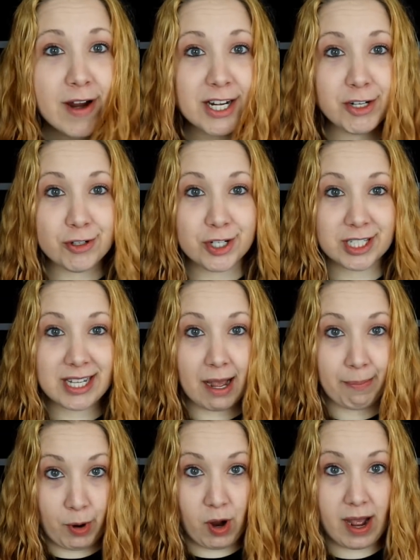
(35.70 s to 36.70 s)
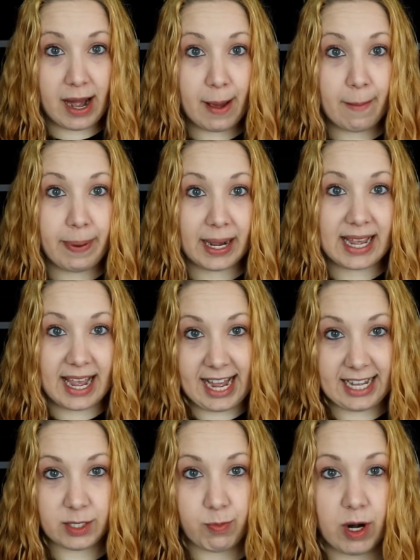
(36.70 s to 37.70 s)
Ranger just got bought by
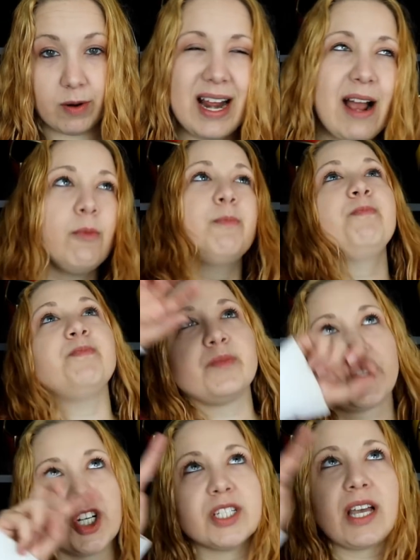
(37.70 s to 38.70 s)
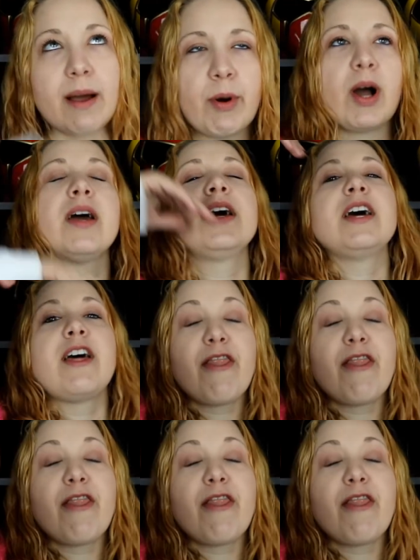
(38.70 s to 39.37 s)
Hasbro. Now, just got bought.